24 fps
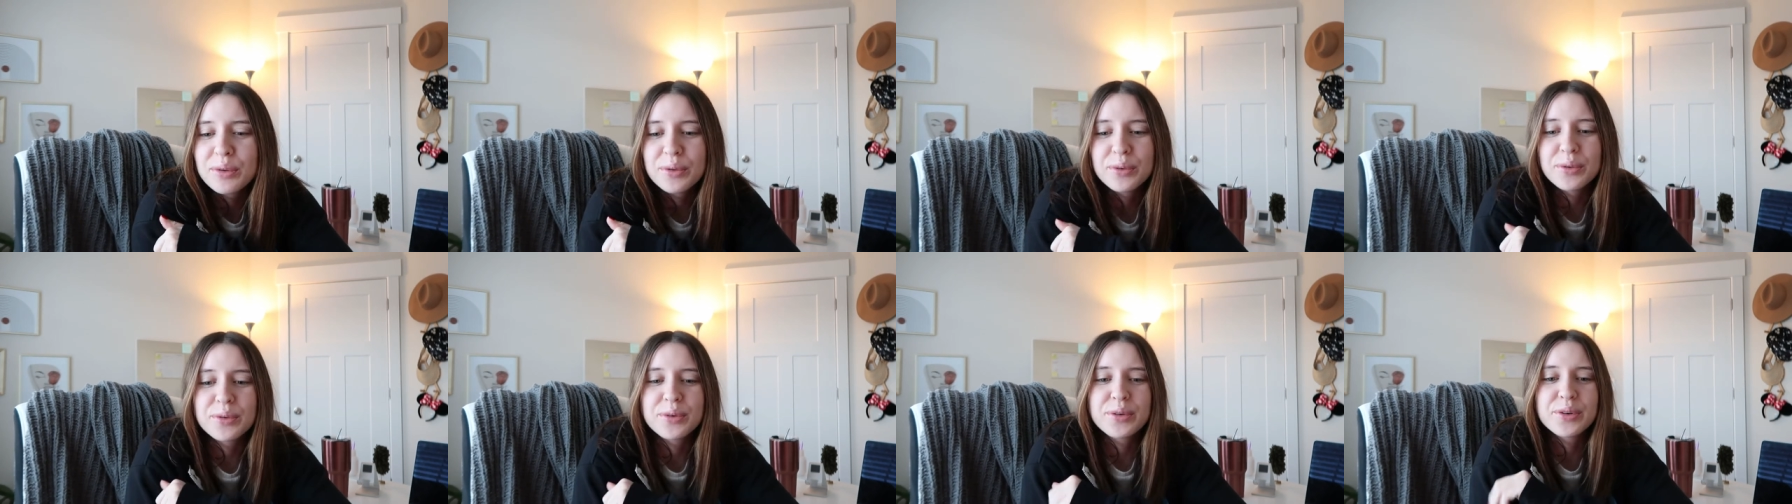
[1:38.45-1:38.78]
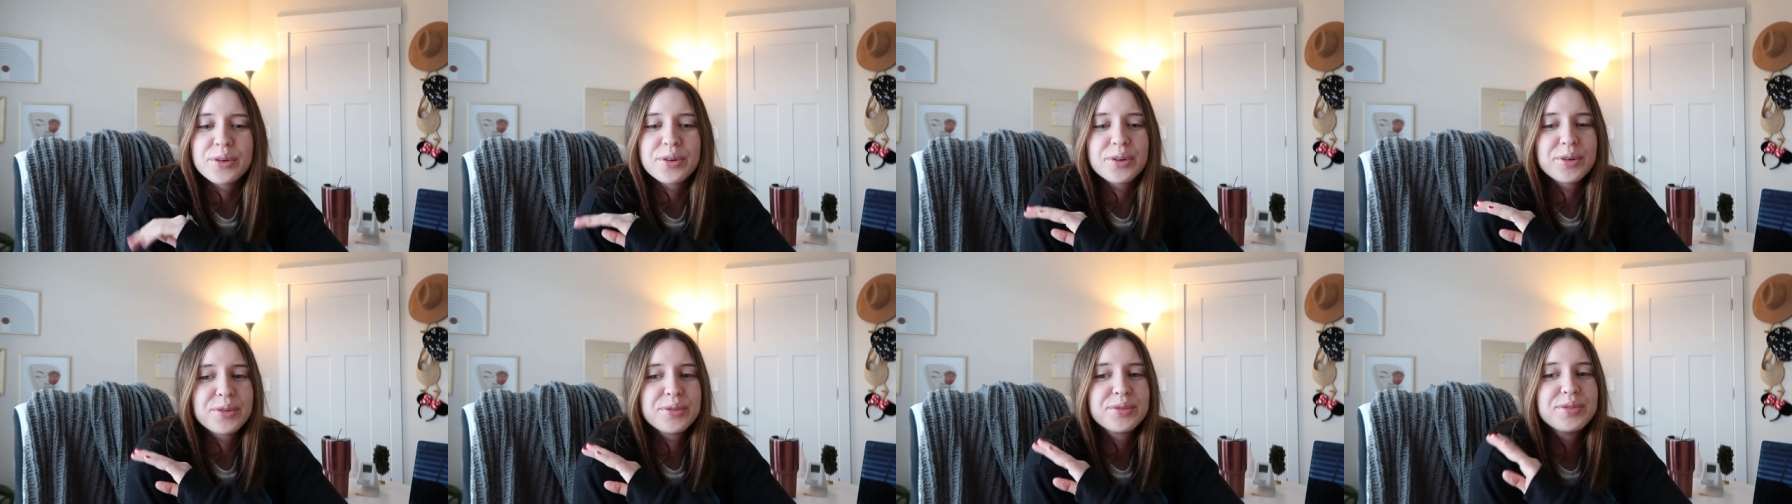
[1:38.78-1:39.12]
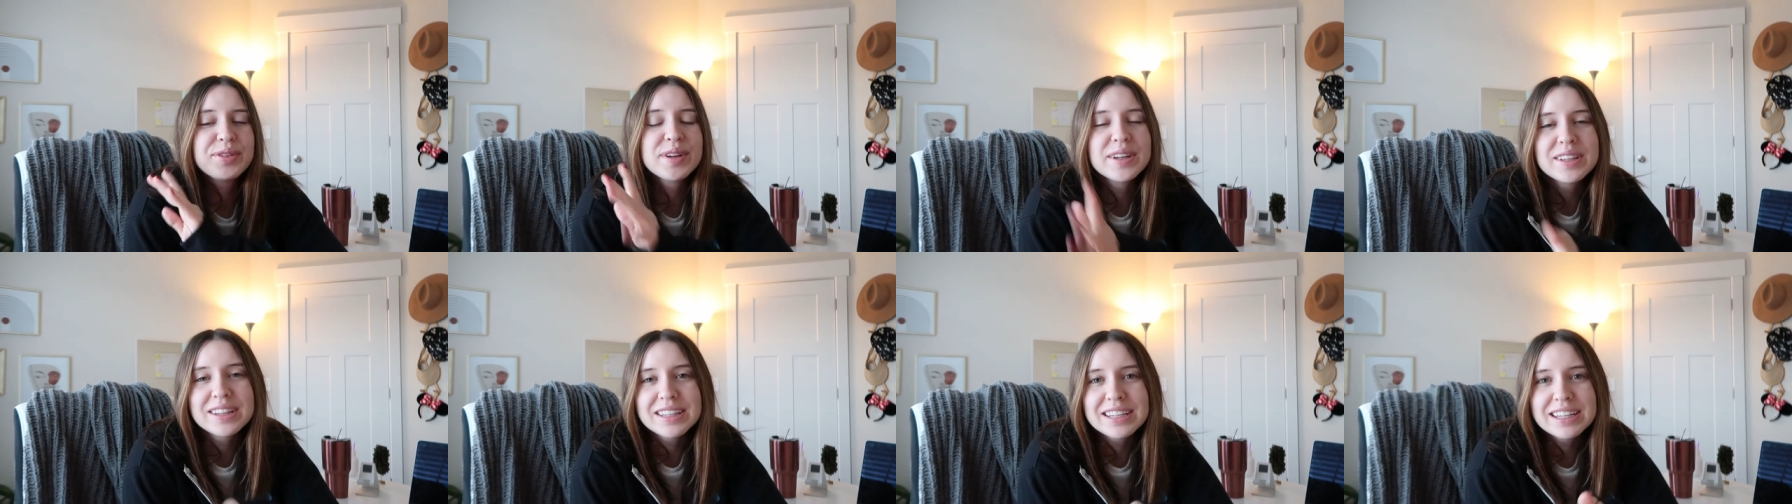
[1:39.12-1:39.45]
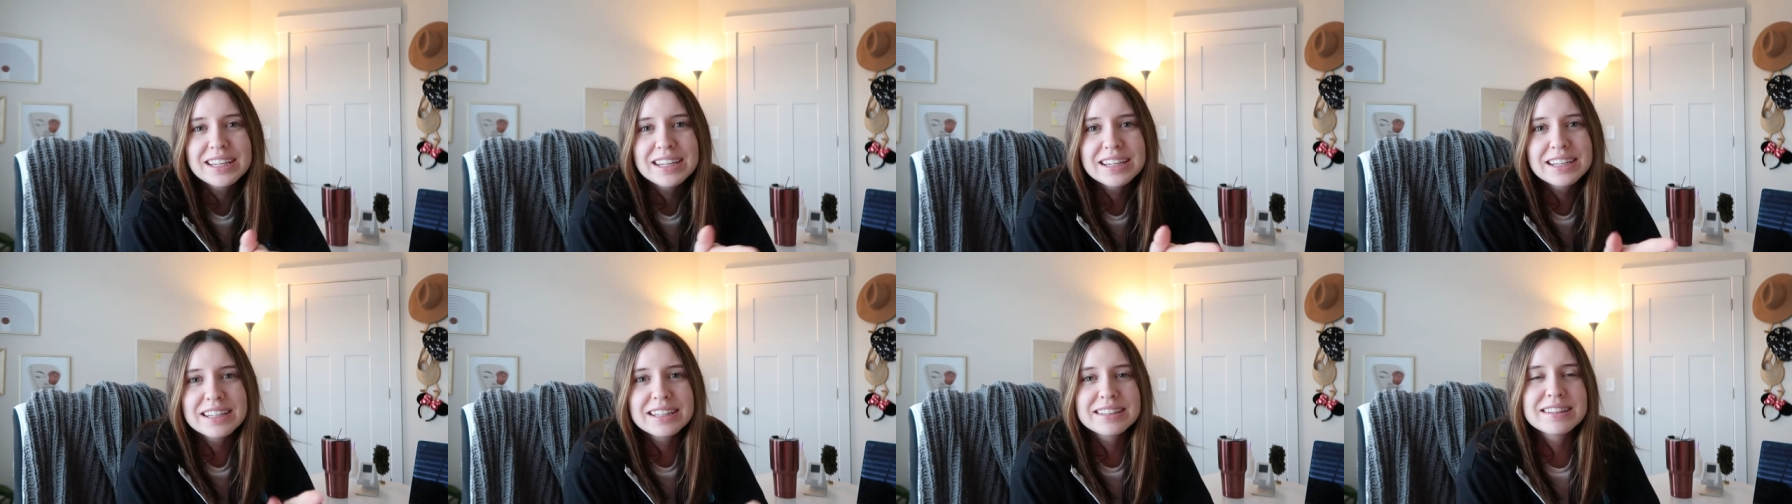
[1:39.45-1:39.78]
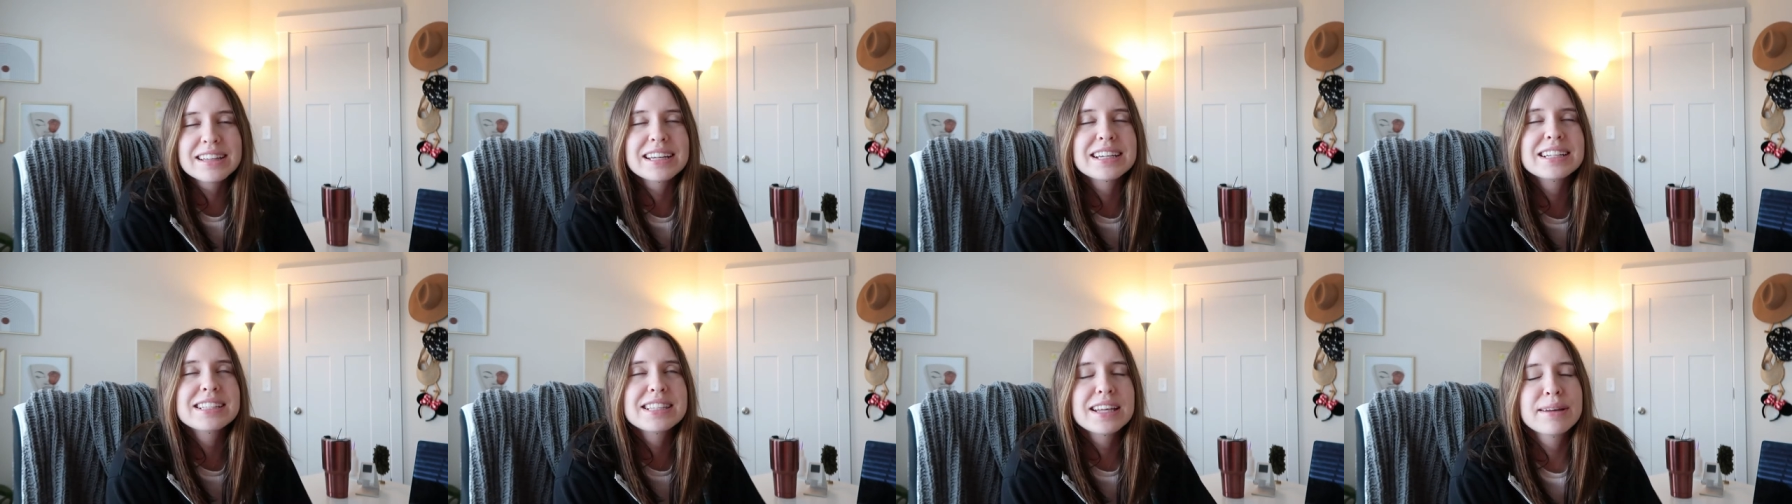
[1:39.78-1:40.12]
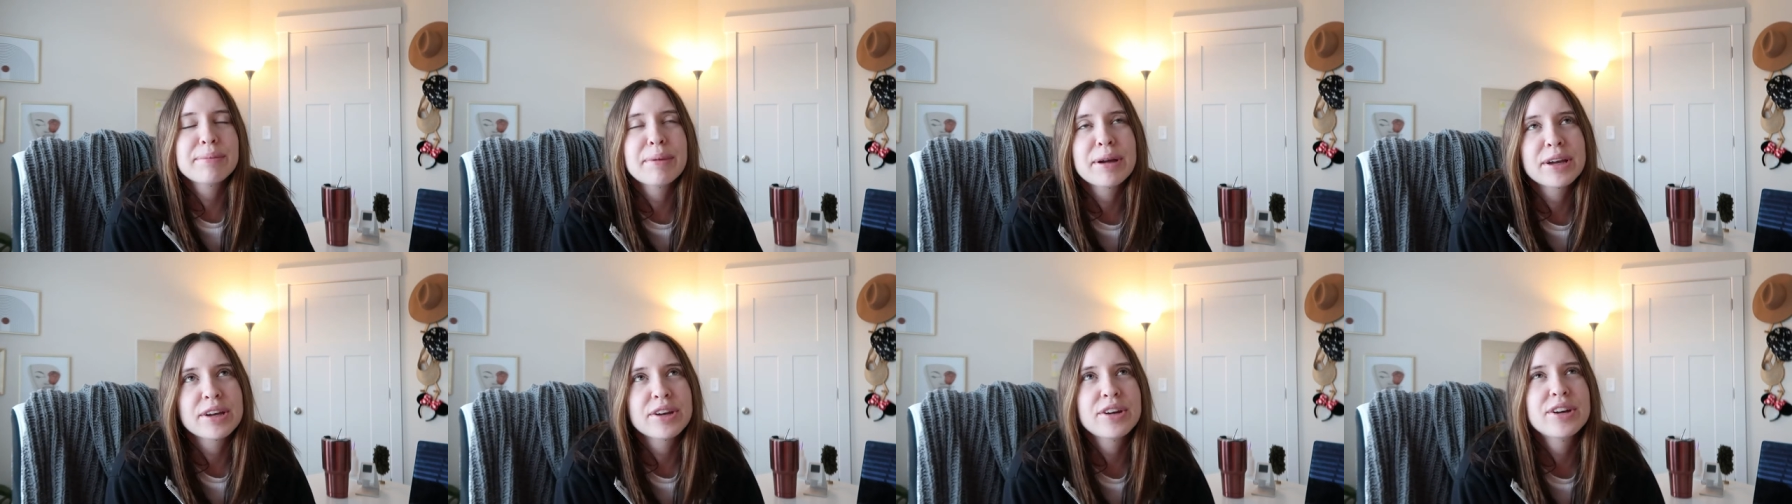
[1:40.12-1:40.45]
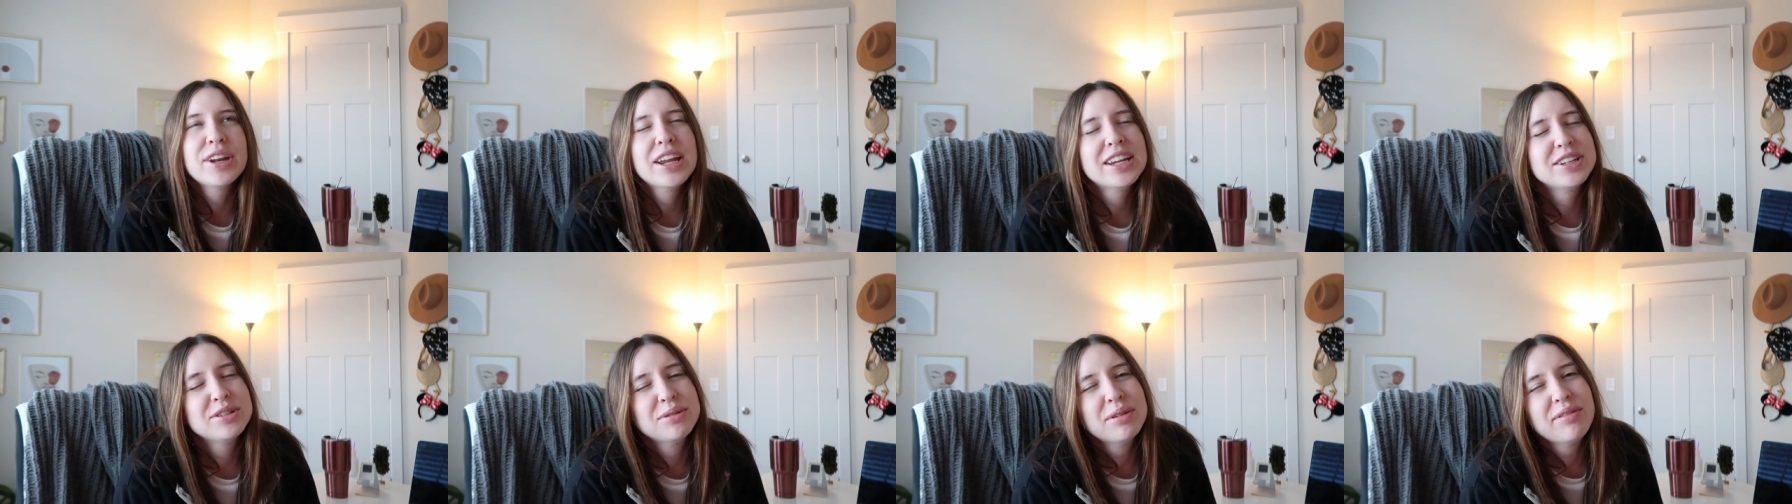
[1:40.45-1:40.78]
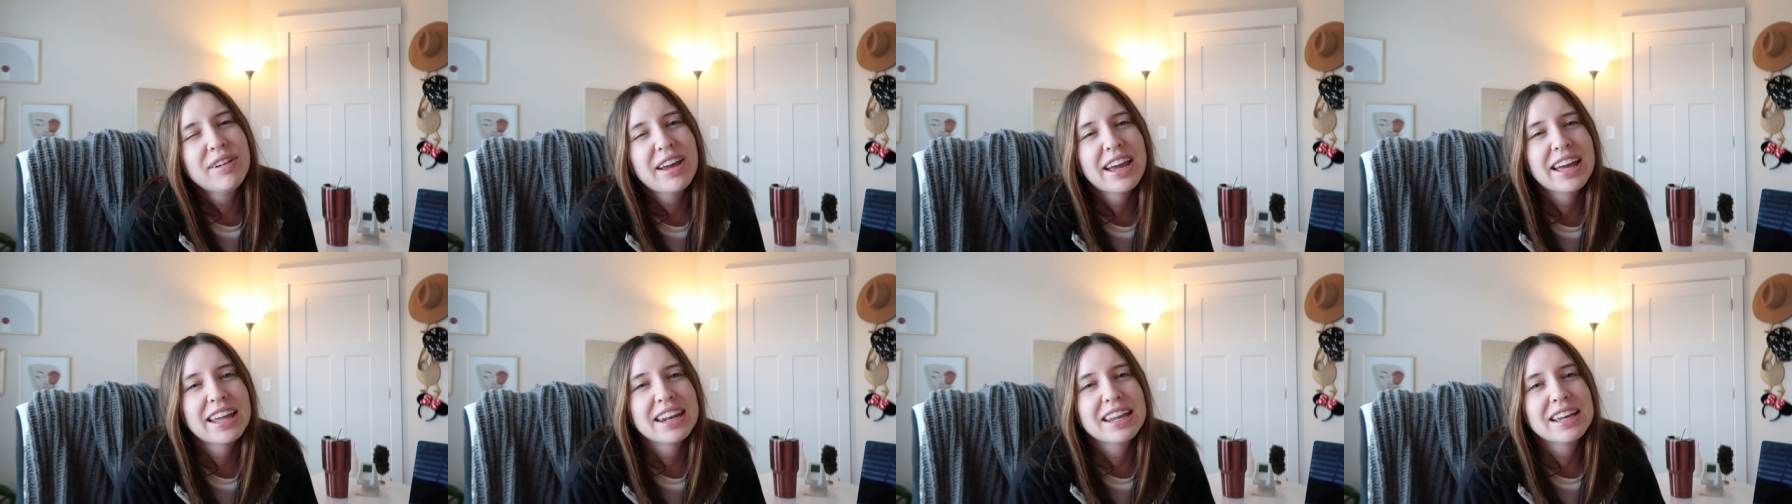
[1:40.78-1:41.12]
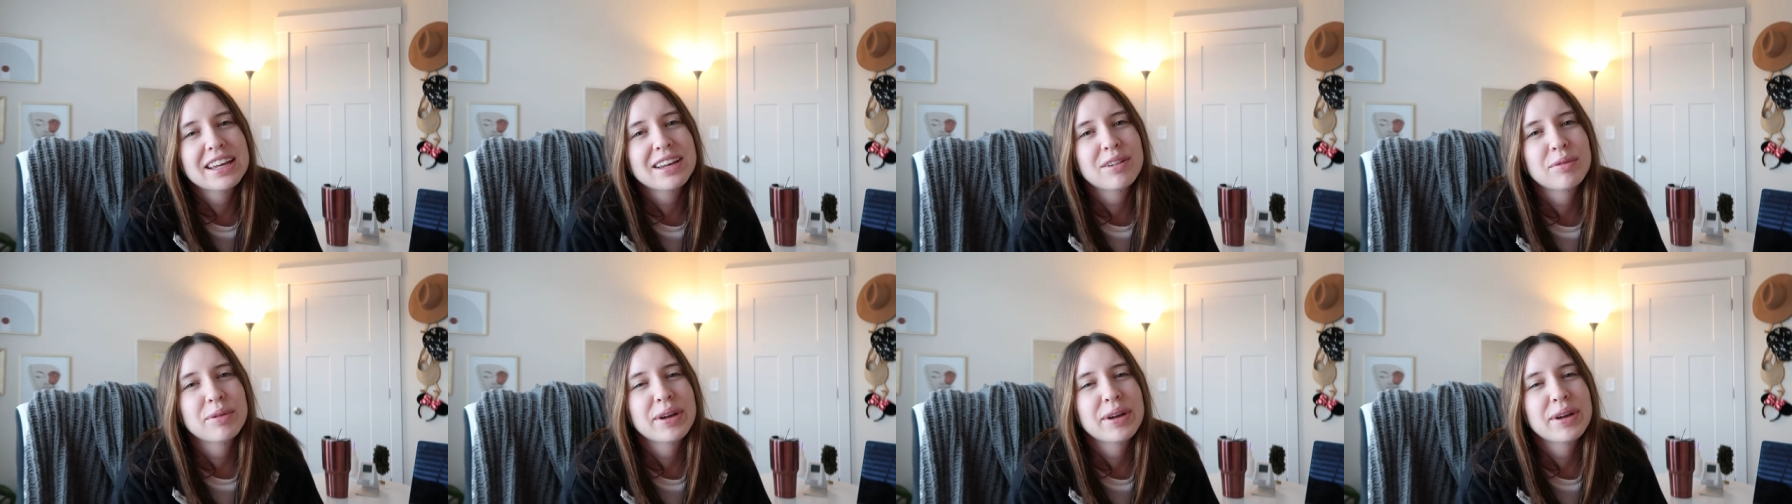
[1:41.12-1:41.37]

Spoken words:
or feeling like semi-good. I do have a headache.